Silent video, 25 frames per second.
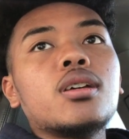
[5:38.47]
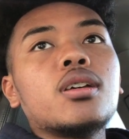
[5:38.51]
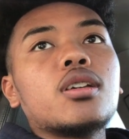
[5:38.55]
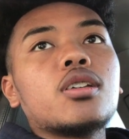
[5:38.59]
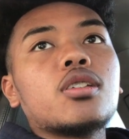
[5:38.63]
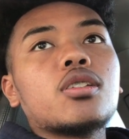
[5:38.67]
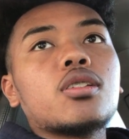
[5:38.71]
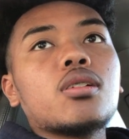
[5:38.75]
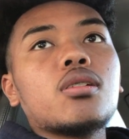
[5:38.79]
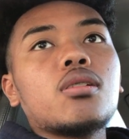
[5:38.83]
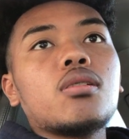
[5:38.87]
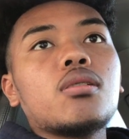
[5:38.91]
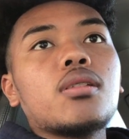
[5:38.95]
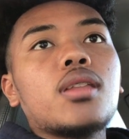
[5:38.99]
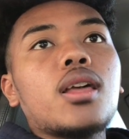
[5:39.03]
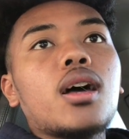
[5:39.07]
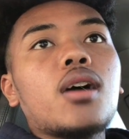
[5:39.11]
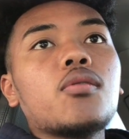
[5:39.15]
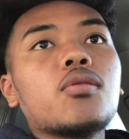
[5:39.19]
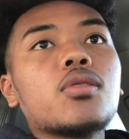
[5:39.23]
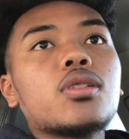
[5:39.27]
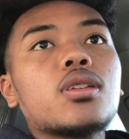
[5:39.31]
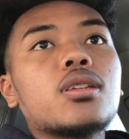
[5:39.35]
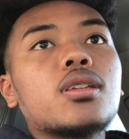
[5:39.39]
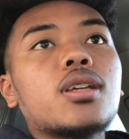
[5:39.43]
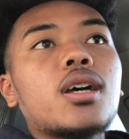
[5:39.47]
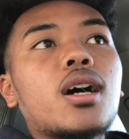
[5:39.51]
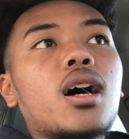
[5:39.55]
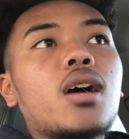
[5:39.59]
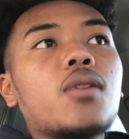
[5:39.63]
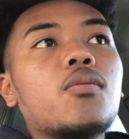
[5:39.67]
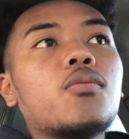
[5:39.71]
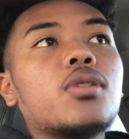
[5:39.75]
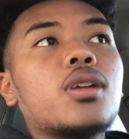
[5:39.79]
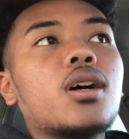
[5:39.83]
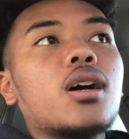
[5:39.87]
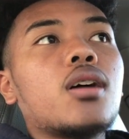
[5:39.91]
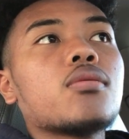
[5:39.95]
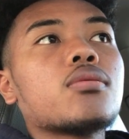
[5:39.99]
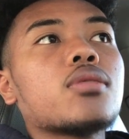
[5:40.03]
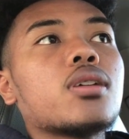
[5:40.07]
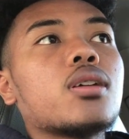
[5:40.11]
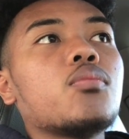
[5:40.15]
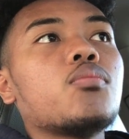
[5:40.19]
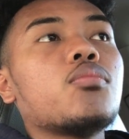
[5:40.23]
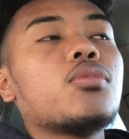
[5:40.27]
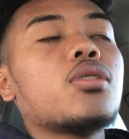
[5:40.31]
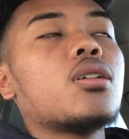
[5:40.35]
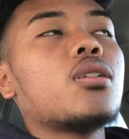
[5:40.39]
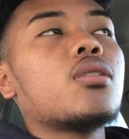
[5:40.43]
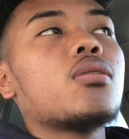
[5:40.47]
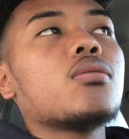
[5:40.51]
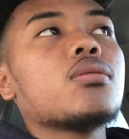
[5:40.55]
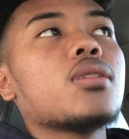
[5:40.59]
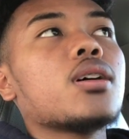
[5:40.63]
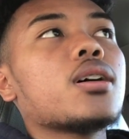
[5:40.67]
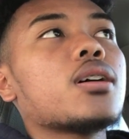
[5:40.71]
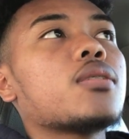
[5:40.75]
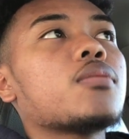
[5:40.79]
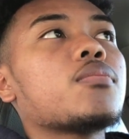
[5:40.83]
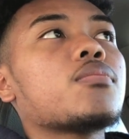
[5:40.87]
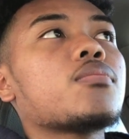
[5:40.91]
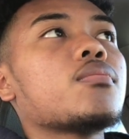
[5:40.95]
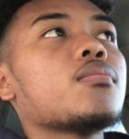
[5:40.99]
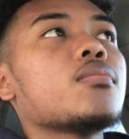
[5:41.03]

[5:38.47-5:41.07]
So that was the time when I was like, bro, like